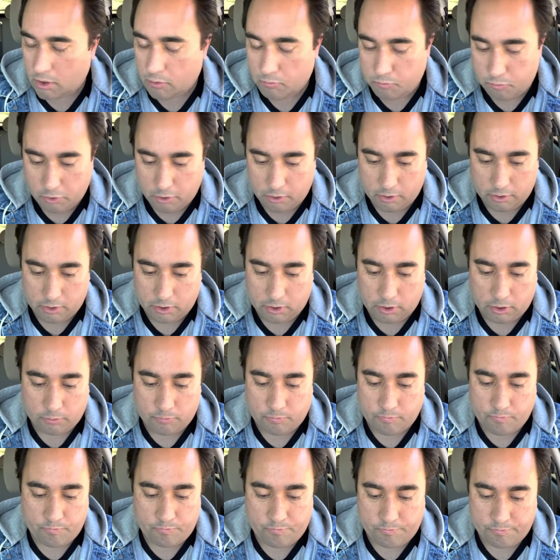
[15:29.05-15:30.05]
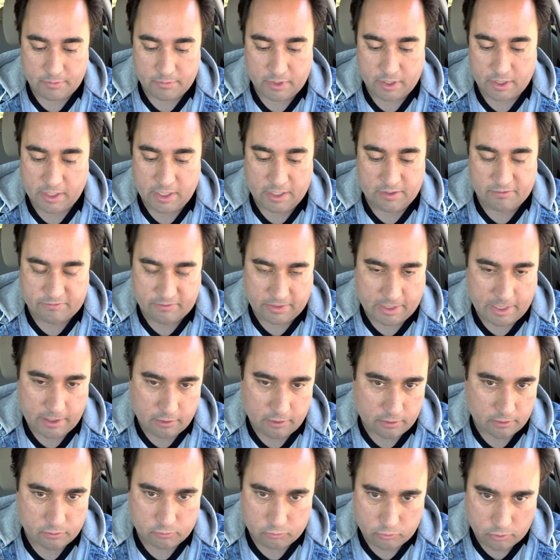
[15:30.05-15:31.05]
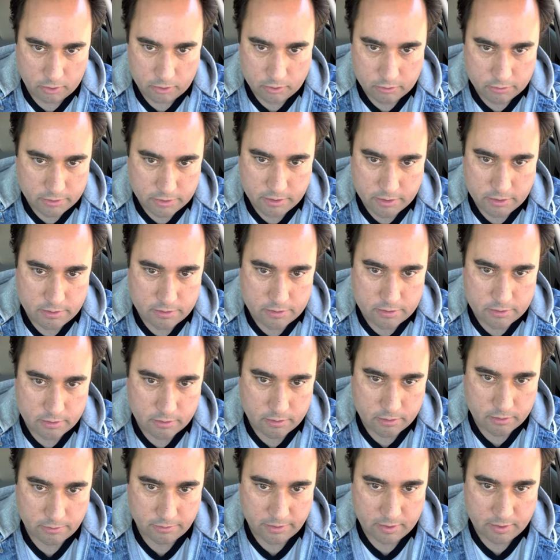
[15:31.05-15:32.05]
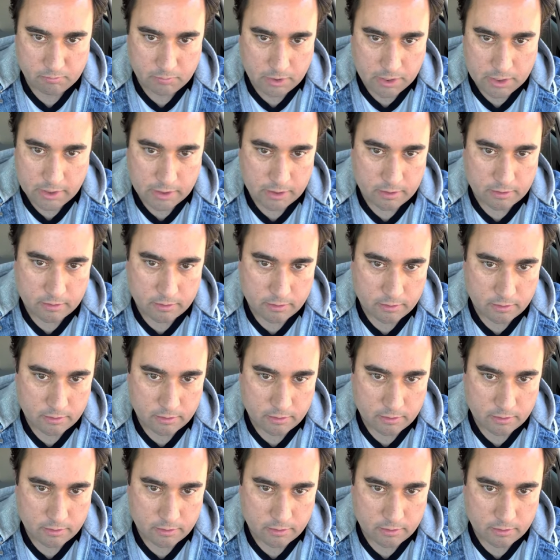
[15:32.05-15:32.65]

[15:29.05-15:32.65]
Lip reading: But if I earn royalties, they're mine.